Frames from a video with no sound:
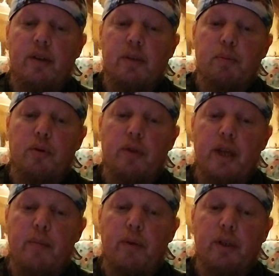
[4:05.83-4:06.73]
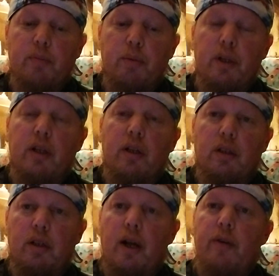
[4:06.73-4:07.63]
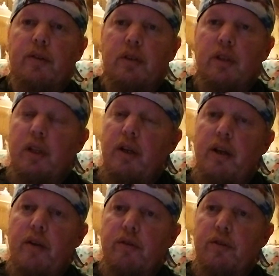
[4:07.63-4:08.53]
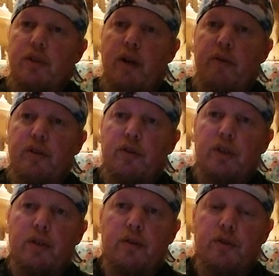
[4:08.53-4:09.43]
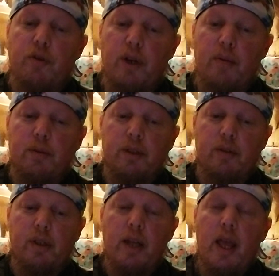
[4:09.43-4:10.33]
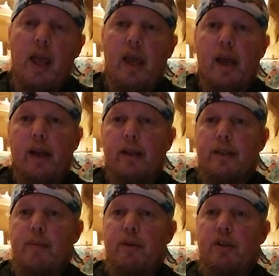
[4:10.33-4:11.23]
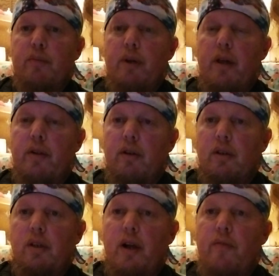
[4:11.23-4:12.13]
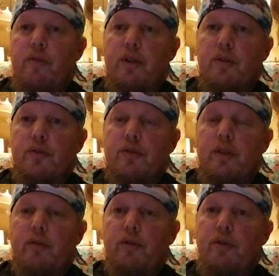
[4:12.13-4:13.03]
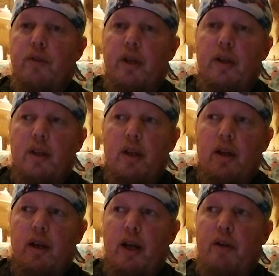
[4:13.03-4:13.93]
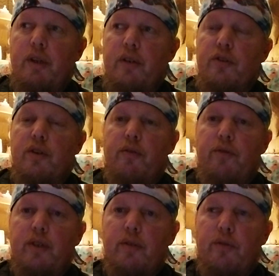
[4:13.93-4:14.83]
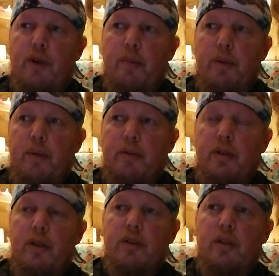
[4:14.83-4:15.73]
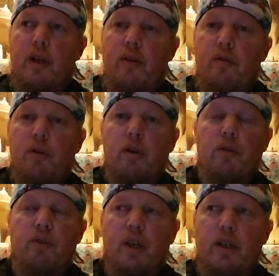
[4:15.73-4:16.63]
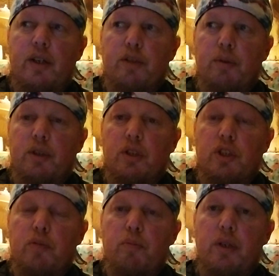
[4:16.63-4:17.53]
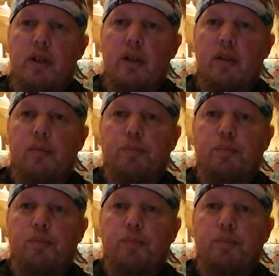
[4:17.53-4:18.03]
explored that much, but obviously there's a lot of research out there going on with that. And as I mentioned in my other videos and stuff too, that I don't think there's enough funding for epilepsy, and it's not recognized as much as it should be, and